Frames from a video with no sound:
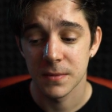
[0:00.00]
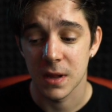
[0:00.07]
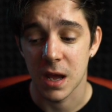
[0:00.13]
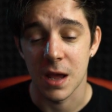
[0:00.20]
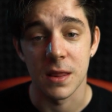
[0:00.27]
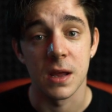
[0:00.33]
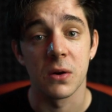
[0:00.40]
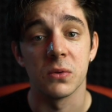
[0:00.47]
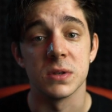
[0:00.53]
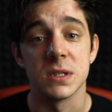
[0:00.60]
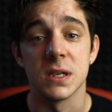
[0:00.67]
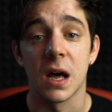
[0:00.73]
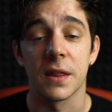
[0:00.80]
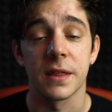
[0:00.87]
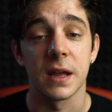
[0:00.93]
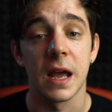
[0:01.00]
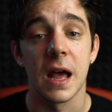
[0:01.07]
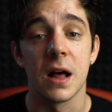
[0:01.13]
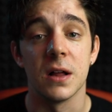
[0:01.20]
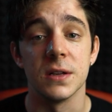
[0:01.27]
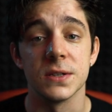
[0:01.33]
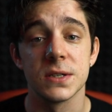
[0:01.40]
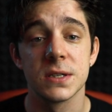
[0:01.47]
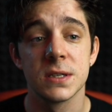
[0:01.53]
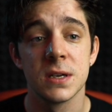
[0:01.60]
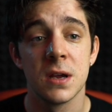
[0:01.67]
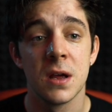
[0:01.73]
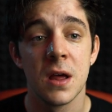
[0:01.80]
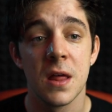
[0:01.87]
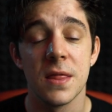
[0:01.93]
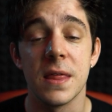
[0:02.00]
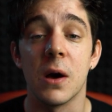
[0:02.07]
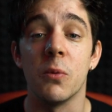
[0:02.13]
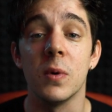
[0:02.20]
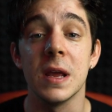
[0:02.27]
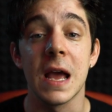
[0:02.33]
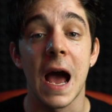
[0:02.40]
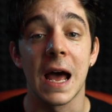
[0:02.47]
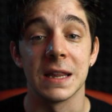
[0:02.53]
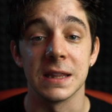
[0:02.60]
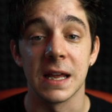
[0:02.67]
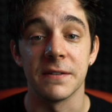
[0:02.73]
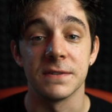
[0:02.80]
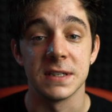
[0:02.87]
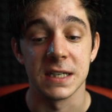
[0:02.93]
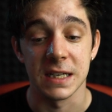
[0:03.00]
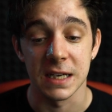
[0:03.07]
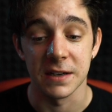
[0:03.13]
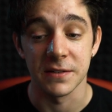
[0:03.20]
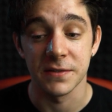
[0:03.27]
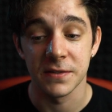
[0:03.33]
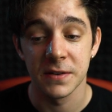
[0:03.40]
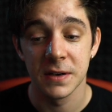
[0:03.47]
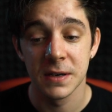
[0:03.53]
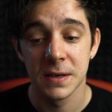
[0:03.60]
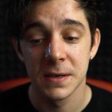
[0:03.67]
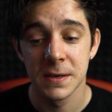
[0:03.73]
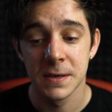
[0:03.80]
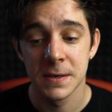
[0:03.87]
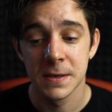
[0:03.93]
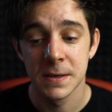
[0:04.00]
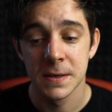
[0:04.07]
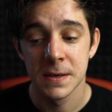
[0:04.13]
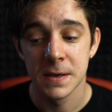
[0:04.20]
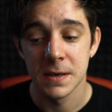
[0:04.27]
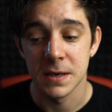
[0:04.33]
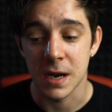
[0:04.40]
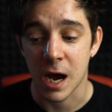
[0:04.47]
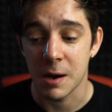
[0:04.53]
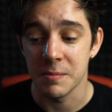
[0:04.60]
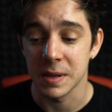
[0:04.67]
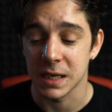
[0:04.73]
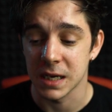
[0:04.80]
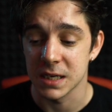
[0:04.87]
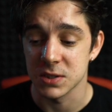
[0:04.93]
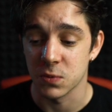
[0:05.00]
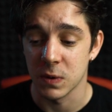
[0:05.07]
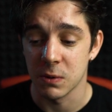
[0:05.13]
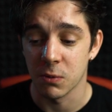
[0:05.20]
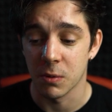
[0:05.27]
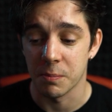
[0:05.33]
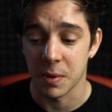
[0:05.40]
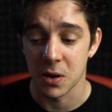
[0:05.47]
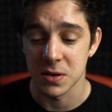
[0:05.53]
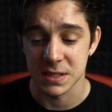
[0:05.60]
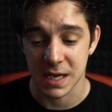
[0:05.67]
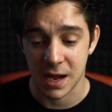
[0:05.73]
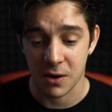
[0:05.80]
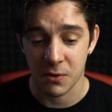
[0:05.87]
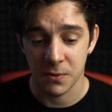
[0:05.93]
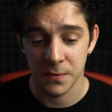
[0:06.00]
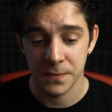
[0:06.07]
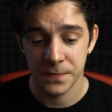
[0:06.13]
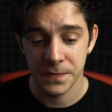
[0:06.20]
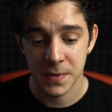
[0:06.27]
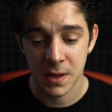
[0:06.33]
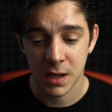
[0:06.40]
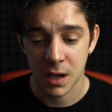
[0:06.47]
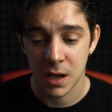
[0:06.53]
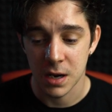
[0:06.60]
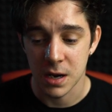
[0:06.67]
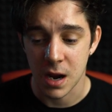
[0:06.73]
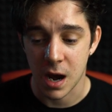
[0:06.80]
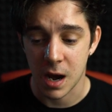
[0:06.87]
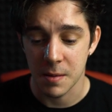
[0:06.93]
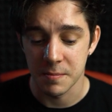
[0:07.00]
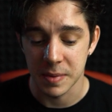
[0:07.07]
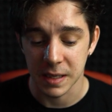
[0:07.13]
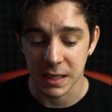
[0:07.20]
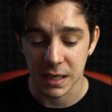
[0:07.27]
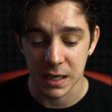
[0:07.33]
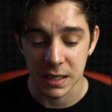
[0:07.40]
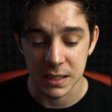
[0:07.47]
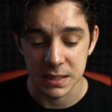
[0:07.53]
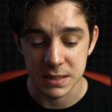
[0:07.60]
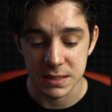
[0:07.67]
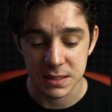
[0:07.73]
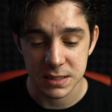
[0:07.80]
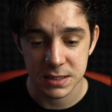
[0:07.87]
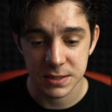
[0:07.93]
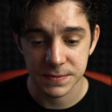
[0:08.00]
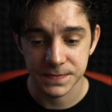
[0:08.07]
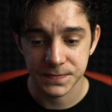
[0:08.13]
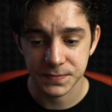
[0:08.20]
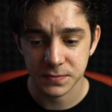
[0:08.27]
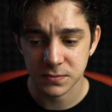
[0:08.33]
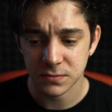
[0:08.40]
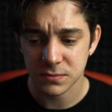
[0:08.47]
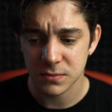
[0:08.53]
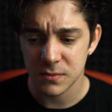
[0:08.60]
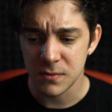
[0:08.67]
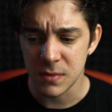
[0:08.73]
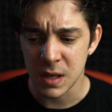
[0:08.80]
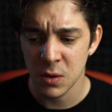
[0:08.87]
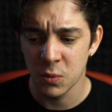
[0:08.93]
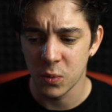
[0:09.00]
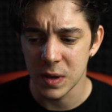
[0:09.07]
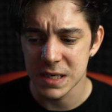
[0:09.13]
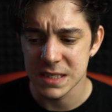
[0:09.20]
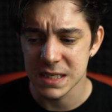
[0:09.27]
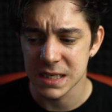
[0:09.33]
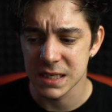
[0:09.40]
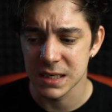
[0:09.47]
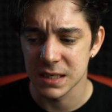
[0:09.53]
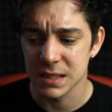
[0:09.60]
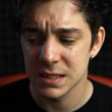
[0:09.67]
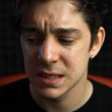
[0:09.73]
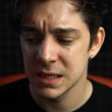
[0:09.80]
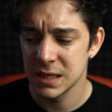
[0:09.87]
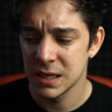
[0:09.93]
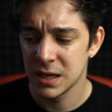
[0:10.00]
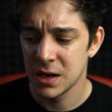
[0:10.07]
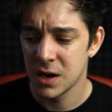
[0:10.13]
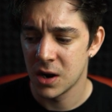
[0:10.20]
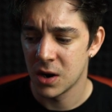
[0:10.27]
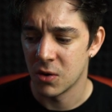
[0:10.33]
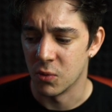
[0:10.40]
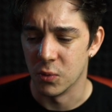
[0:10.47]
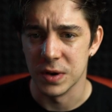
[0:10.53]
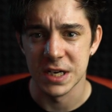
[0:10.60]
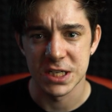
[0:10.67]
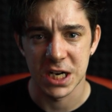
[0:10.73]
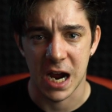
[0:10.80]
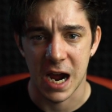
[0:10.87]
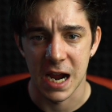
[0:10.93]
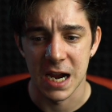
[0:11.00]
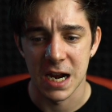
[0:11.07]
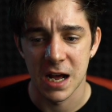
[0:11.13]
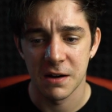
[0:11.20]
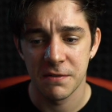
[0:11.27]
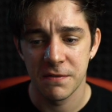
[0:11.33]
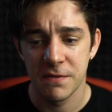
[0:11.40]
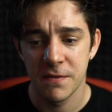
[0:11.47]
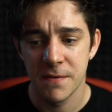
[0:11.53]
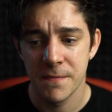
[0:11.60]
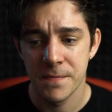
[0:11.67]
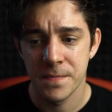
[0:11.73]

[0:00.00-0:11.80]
And there was nothing else that we had left to give. Not because we were burnt out, not because we didn't reach high enough,